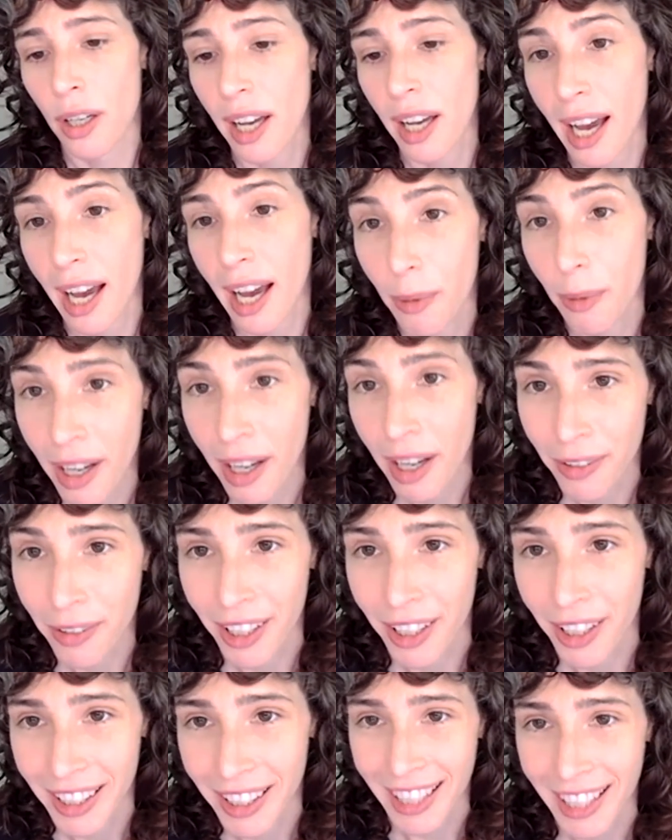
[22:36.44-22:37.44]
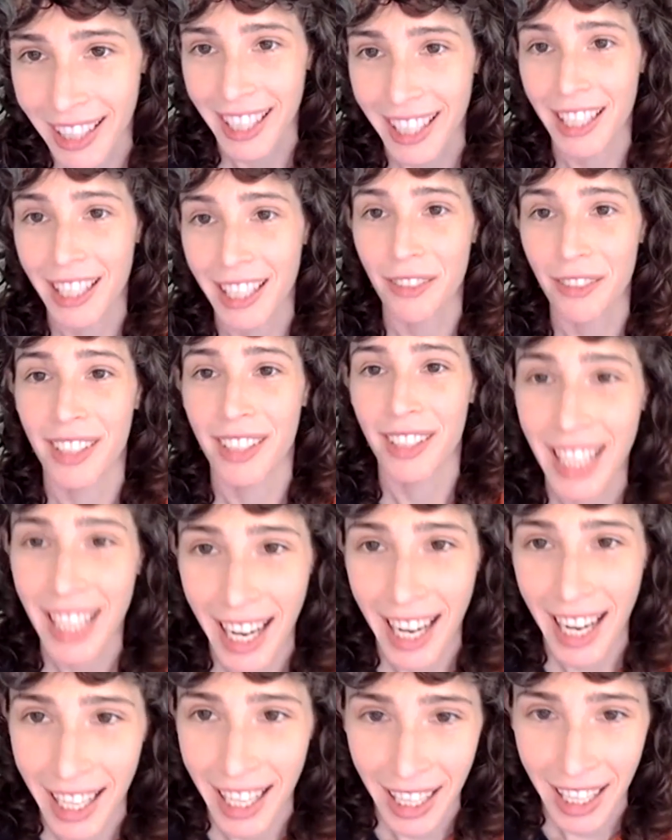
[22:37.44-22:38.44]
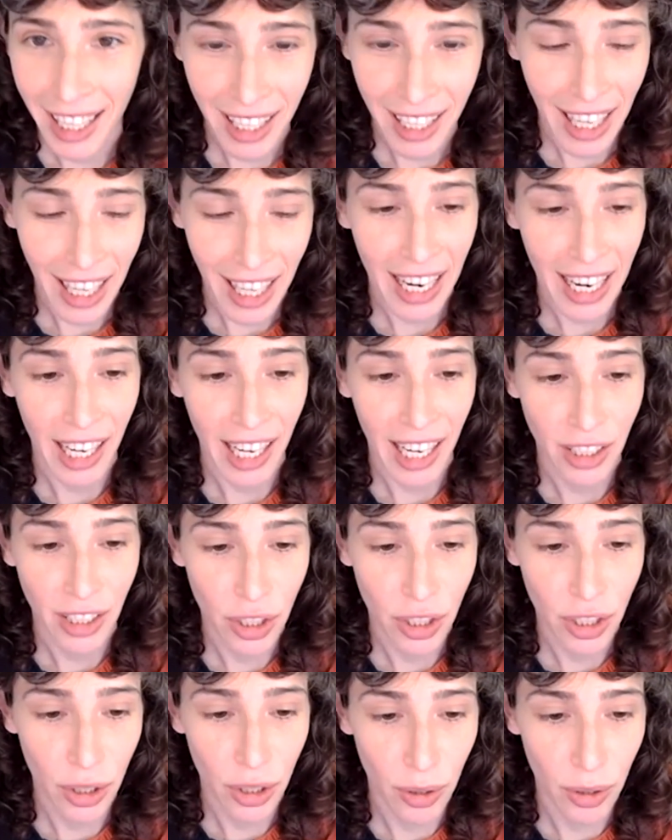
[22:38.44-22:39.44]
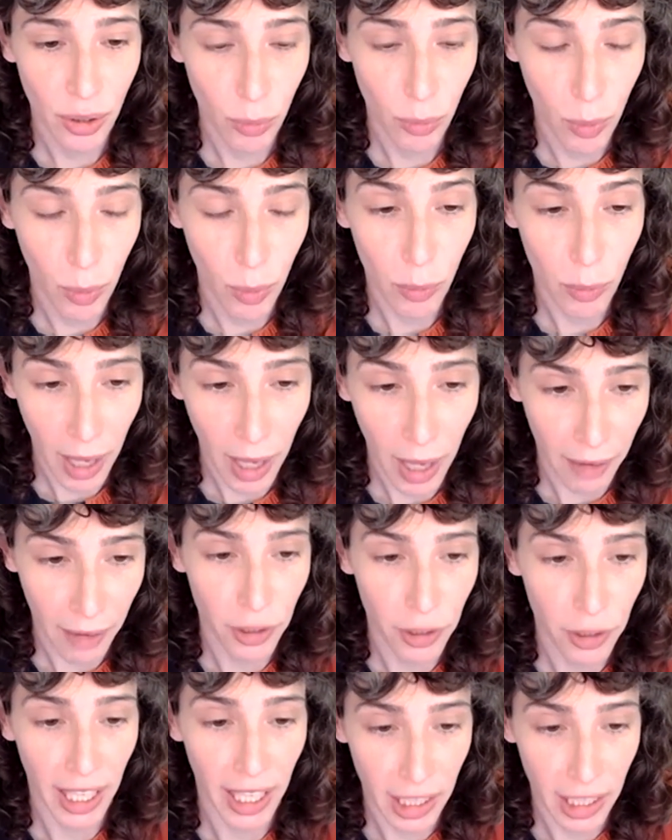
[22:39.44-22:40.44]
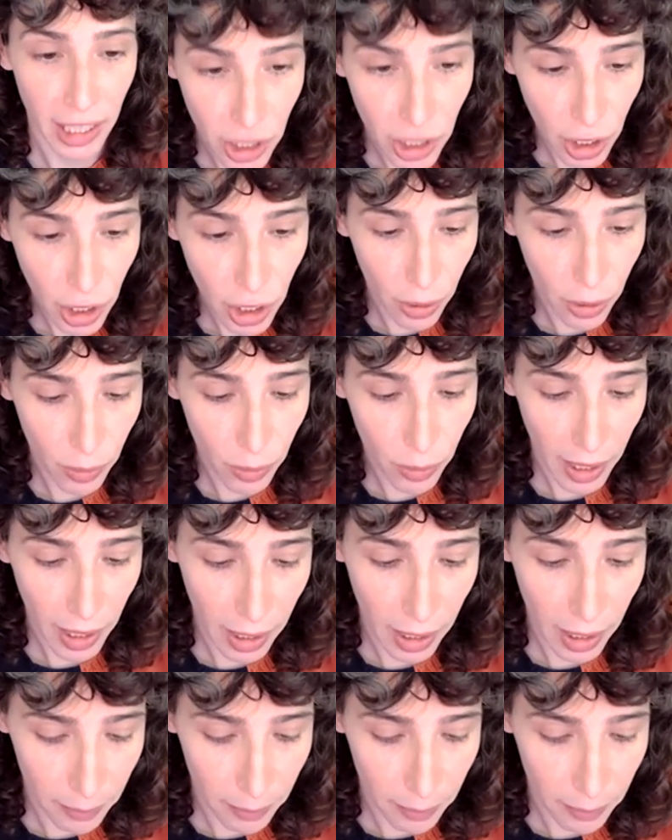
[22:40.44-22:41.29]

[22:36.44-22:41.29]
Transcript: However, at the end of the day, I had to, after getting to know